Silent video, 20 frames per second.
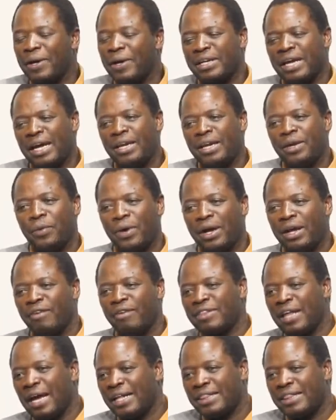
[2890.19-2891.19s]
But anyway,
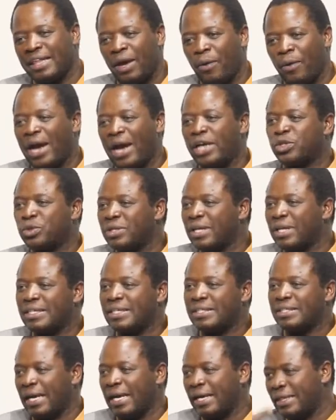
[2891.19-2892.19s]
if they are there, why should they
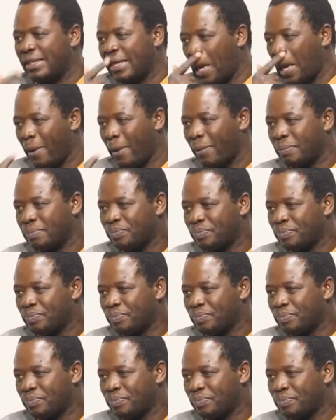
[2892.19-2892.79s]
stay there?